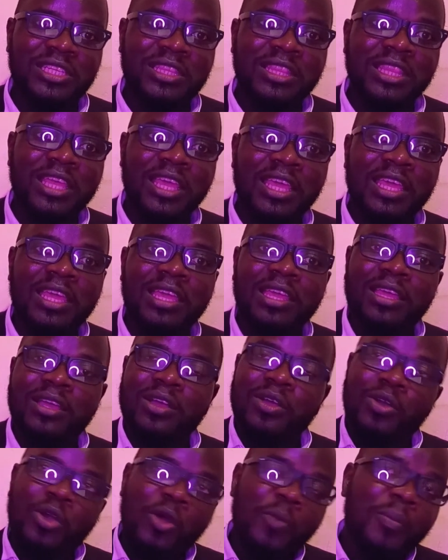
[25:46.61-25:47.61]
in
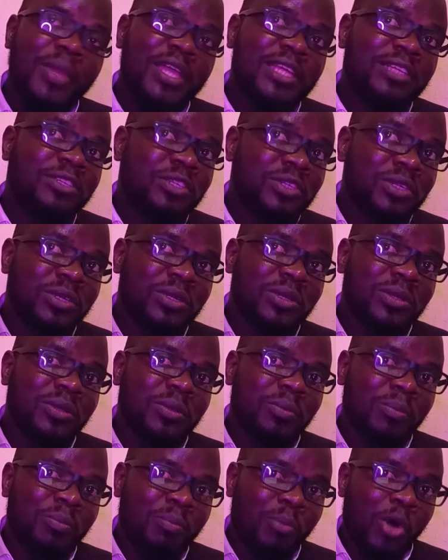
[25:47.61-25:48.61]
the comment
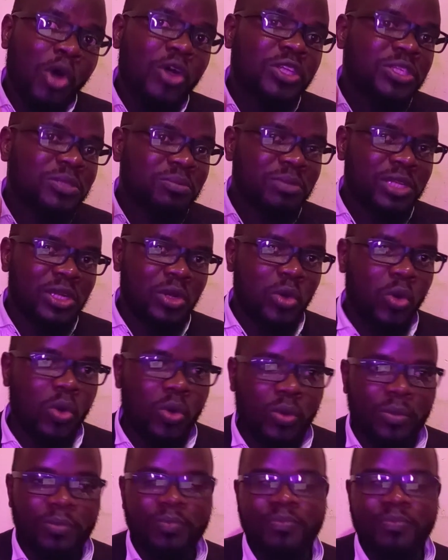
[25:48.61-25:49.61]
box below.